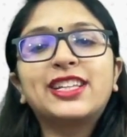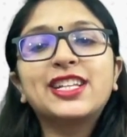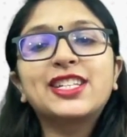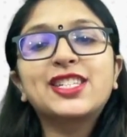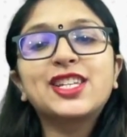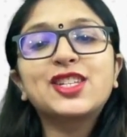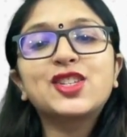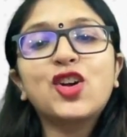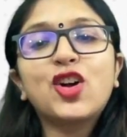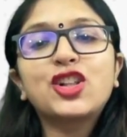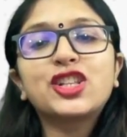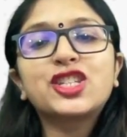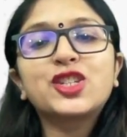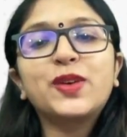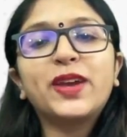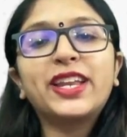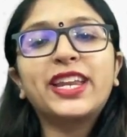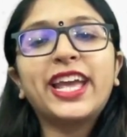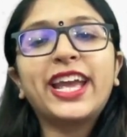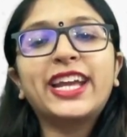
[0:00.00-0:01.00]
This is also
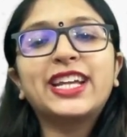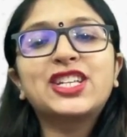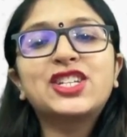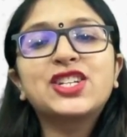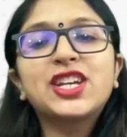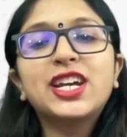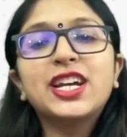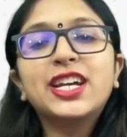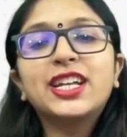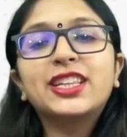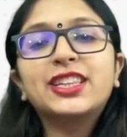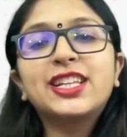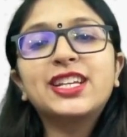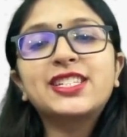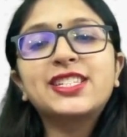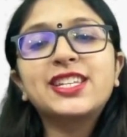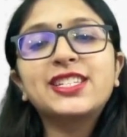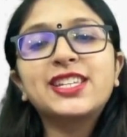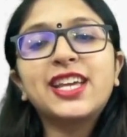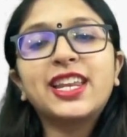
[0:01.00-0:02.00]
an edge,
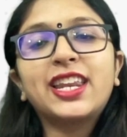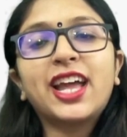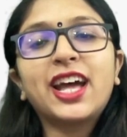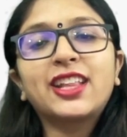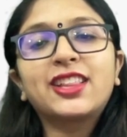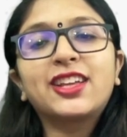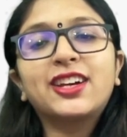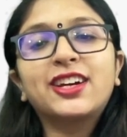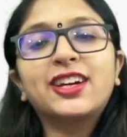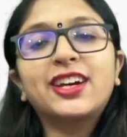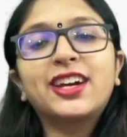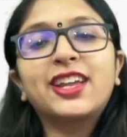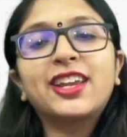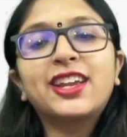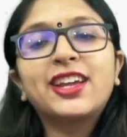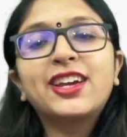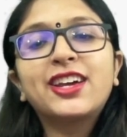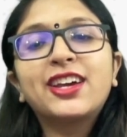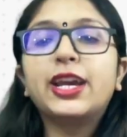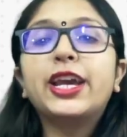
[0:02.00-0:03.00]
this is another.